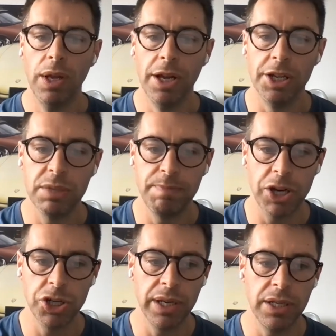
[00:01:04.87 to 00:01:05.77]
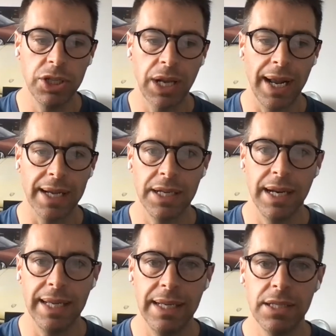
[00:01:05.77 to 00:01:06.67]
especially to collect
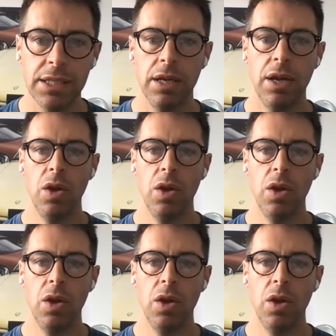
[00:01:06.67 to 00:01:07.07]
leads.